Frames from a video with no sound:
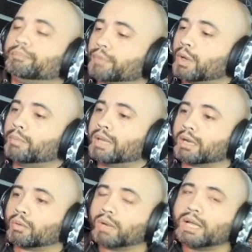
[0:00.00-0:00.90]
Omega
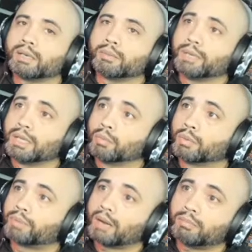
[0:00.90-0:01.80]
Red being
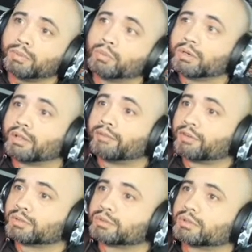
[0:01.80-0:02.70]
probably one of the
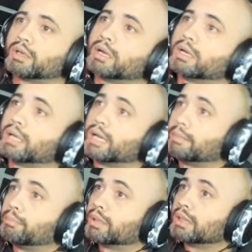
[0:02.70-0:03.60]
first, I
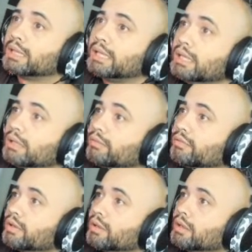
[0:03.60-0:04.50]

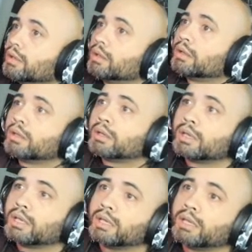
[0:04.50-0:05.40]
believe
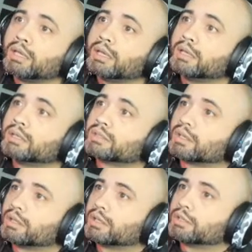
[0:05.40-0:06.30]
he is
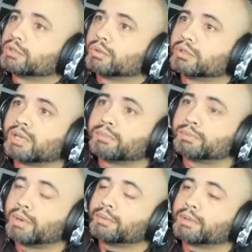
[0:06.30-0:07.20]
the controller type. He's
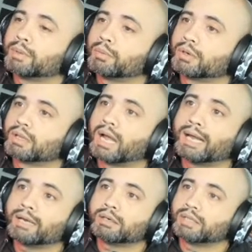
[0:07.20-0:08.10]
probably going to be one of the
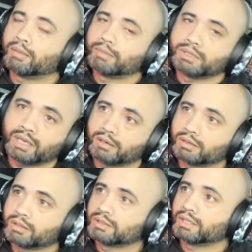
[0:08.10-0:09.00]
higher damage
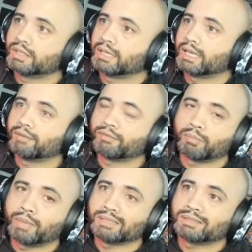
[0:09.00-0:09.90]
characters in the game for
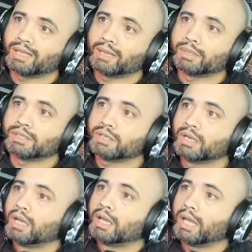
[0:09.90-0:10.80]
base damage.
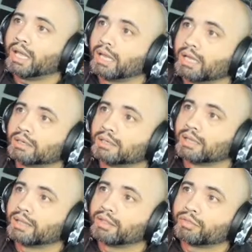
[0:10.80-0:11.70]
And
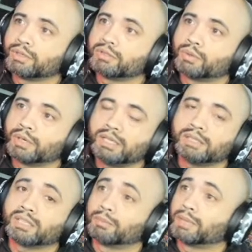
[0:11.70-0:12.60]
that 320
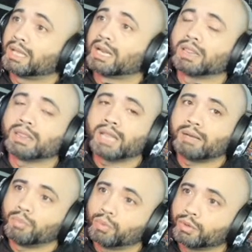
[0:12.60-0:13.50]
is going to mean a lot
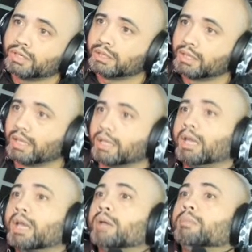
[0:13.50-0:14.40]
more than you'd think,
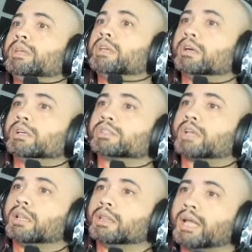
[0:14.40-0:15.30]
because a
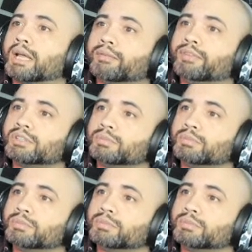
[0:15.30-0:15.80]
lot of his